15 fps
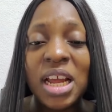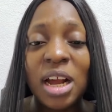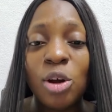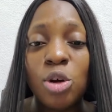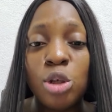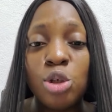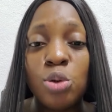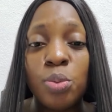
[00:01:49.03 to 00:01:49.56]
They are
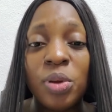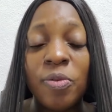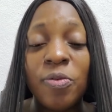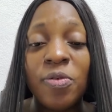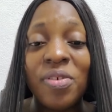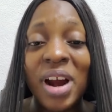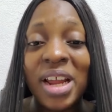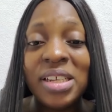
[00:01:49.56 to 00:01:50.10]
going to be
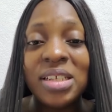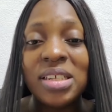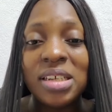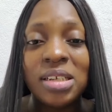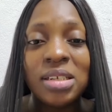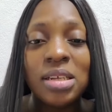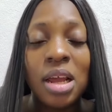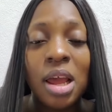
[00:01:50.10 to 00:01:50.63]

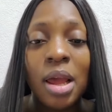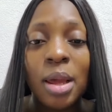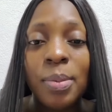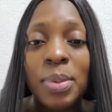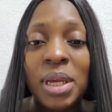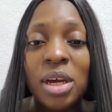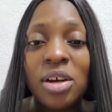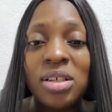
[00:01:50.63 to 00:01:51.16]
frightened
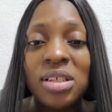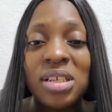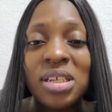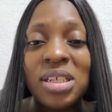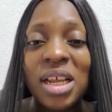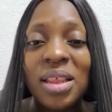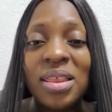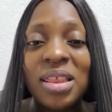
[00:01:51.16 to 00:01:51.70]
because
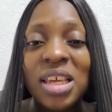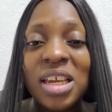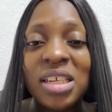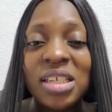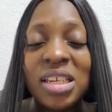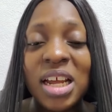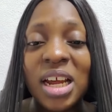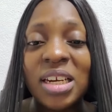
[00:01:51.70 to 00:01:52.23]
these are
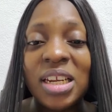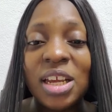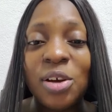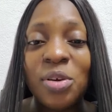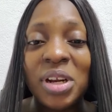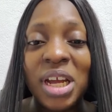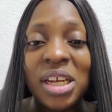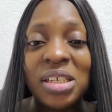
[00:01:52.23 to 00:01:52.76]
things that they
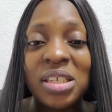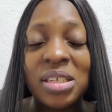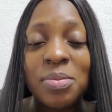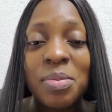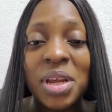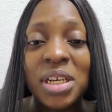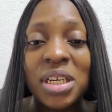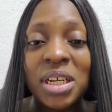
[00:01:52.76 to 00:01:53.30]

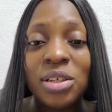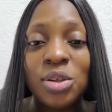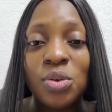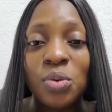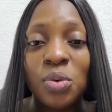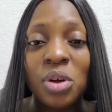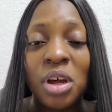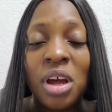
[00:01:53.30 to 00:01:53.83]
underestimated
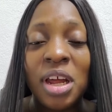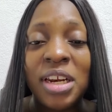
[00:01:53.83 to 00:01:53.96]
you.